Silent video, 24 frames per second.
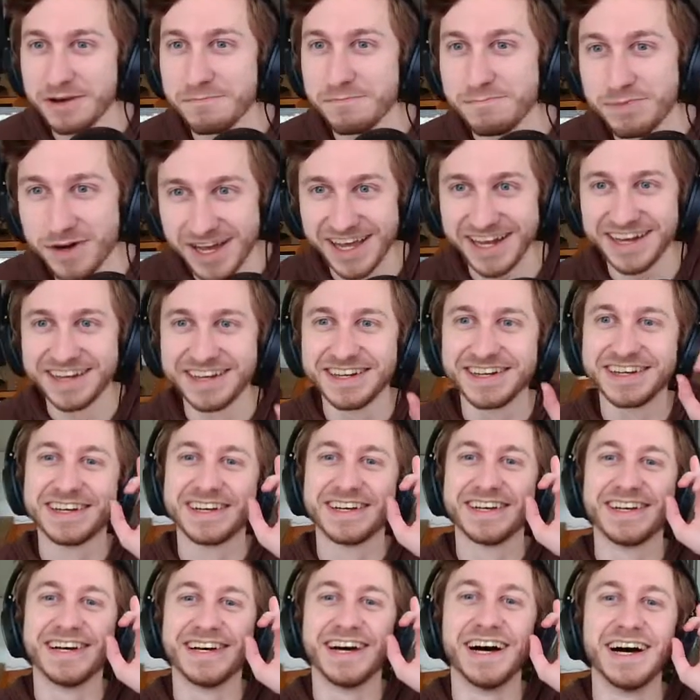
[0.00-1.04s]
But
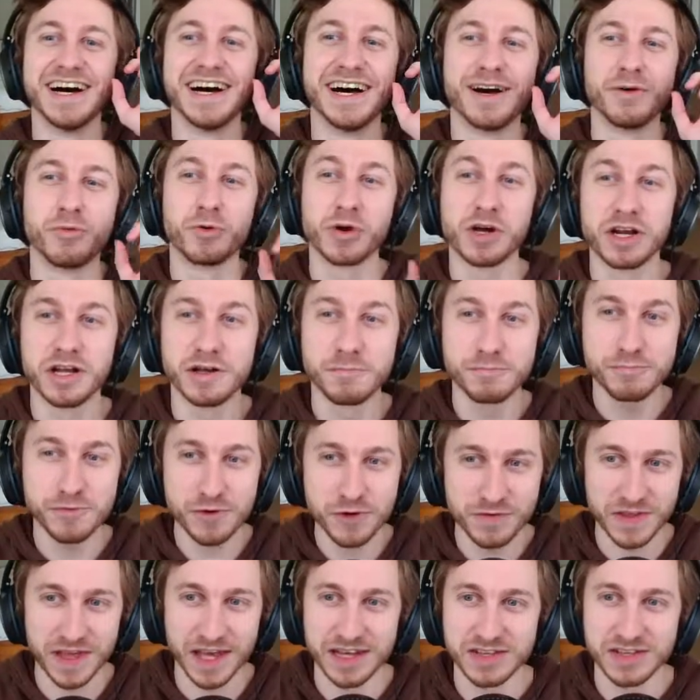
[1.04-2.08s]
we're gonna
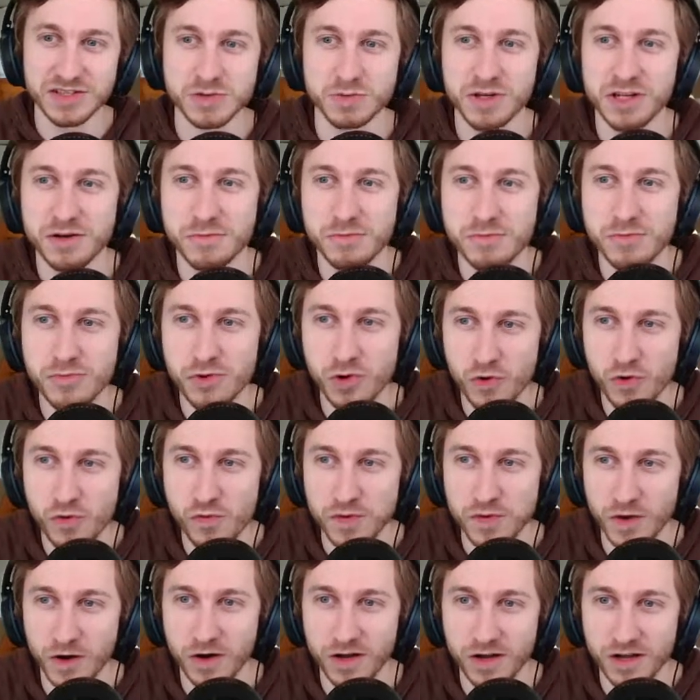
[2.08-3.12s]
improve that. So we're gonna move
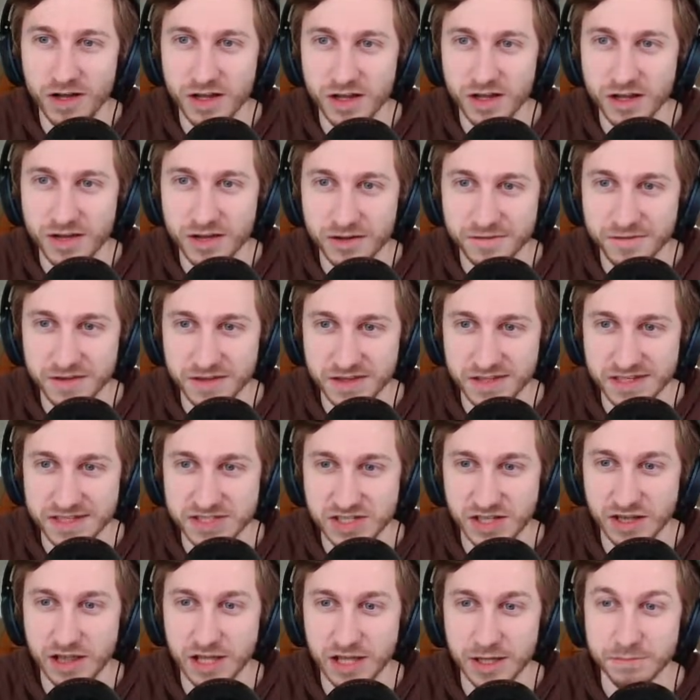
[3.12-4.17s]
all of this
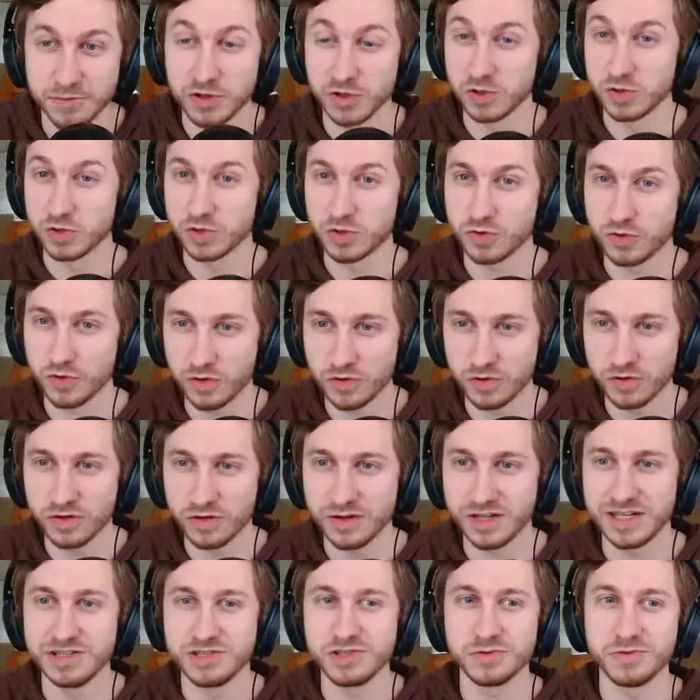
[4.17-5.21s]
clip control
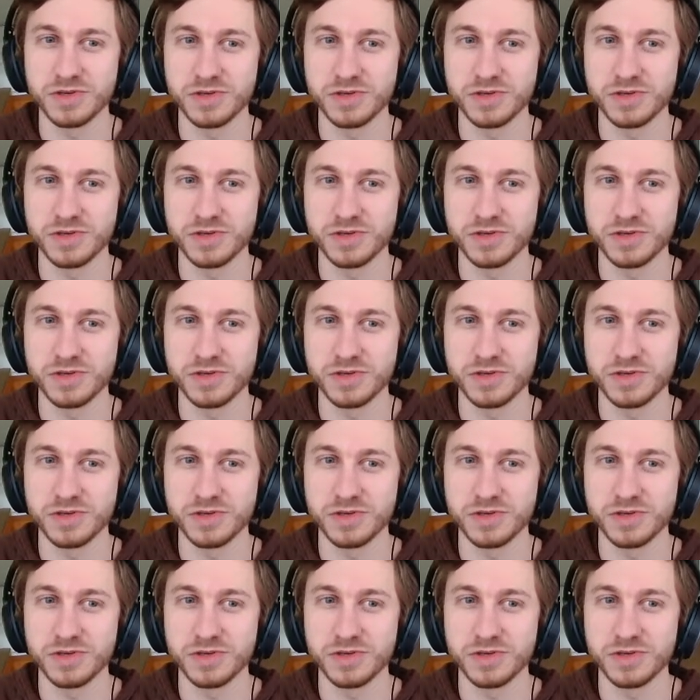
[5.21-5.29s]
into